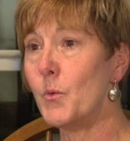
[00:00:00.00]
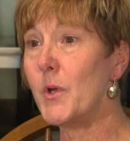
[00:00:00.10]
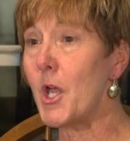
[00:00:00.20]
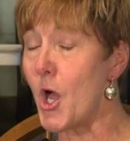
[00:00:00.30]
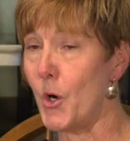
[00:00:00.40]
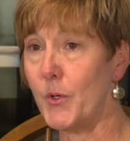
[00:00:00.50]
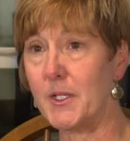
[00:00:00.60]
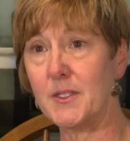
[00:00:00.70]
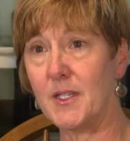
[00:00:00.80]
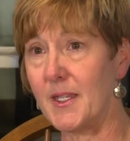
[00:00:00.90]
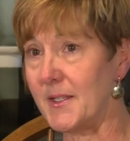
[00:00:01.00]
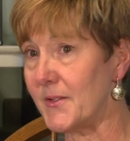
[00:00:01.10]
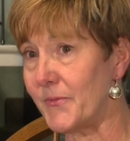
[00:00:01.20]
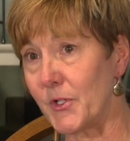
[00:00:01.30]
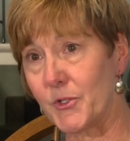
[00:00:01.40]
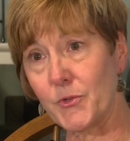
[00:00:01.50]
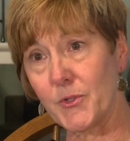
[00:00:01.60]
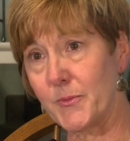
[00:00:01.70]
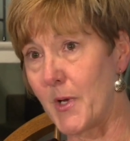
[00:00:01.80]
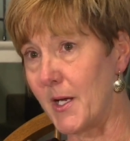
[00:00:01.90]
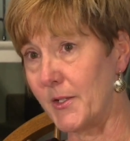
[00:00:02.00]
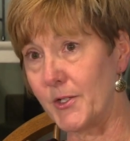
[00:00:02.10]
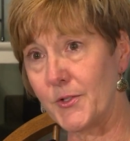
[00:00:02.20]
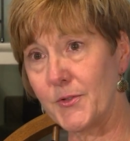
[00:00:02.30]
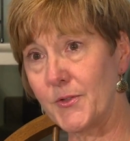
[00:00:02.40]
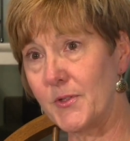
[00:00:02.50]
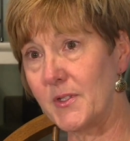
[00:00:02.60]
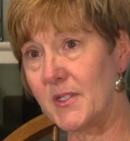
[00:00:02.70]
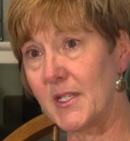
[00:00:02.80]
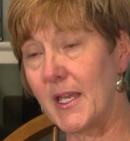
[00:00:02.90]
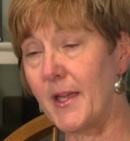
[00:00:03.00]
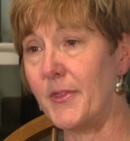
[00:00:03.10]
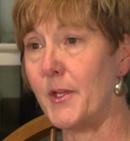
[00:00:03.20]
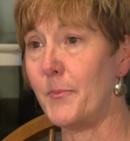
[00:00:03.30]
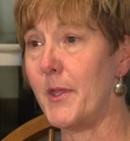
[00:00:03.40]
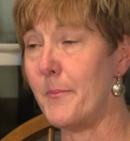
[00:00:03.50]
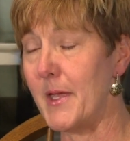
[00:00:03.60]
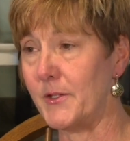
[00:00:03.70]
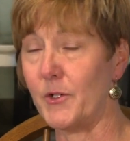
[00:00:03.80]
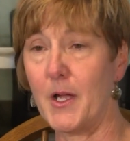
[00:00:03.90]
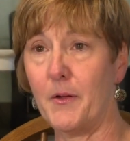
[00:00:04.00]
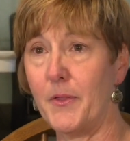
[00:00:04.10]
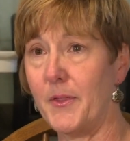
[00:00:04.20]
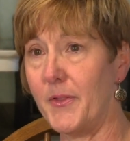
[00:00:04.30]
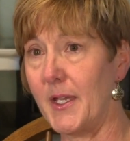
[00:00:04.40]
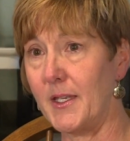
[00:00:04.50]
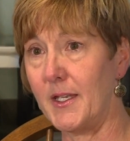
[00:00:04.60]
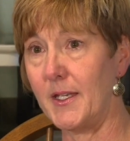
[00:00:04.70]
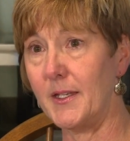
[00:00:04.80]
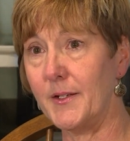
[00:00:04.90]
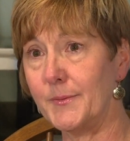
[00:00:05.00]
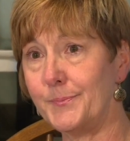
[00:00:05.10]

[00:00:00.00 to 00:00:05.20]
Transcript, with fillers: We owe it to these first responders to get them the mental health that they need.